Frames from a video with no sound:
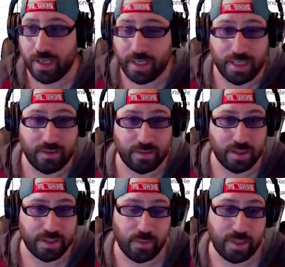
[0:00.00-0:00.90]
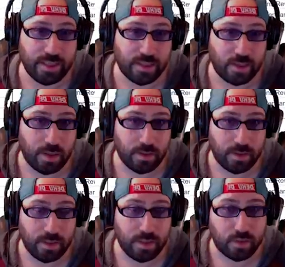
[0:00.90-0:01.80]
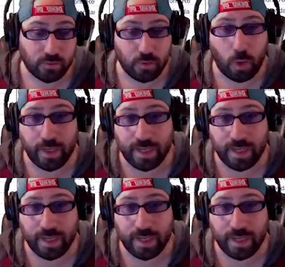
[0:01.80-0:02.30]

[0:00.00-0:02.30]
Healer is when they start throwing